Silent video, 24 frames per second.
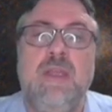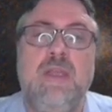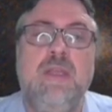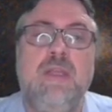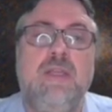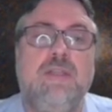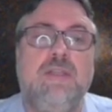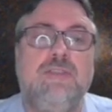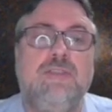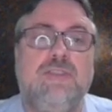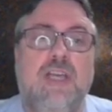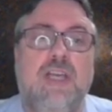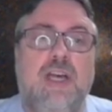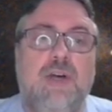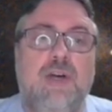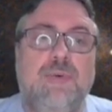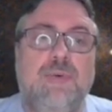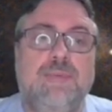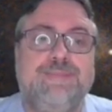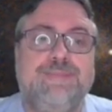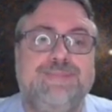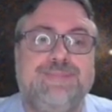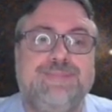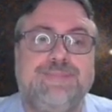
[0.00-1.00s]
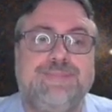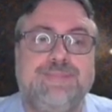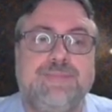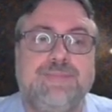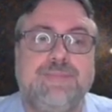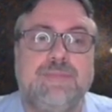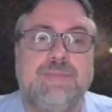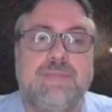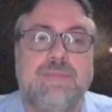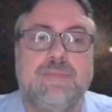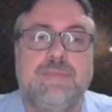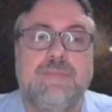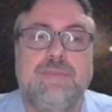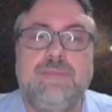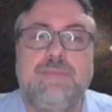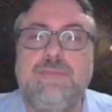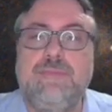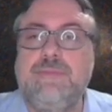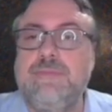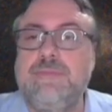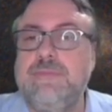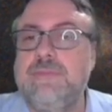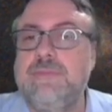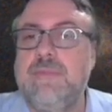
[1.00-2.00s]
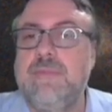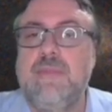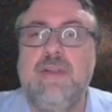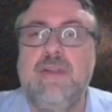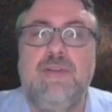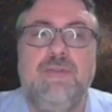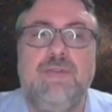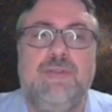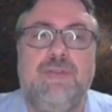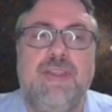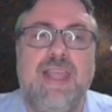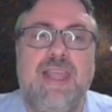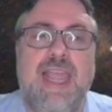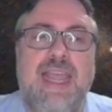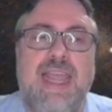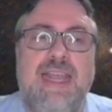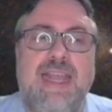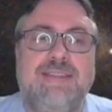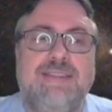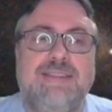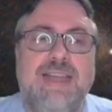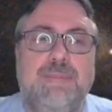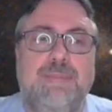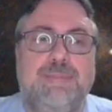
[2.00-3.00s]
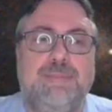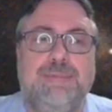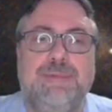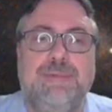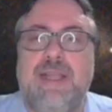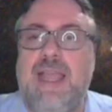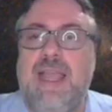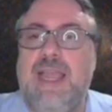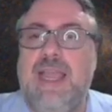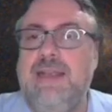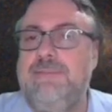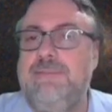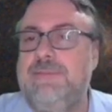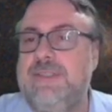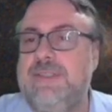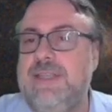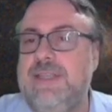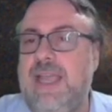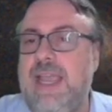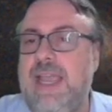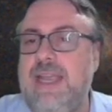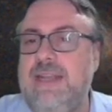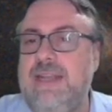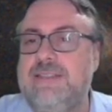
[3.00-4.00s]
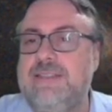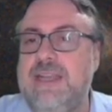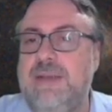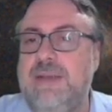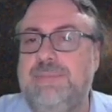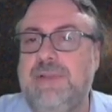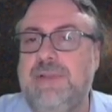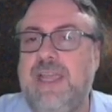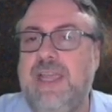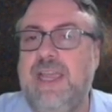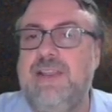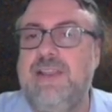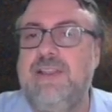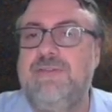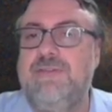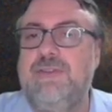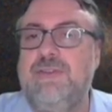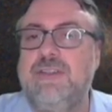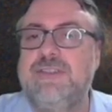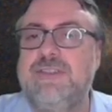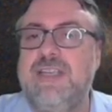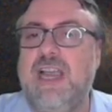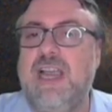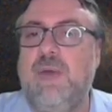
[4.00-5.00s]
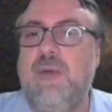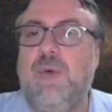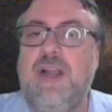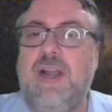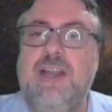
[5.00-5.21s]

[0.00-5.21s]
So for the 8-step plan, the first thing I want to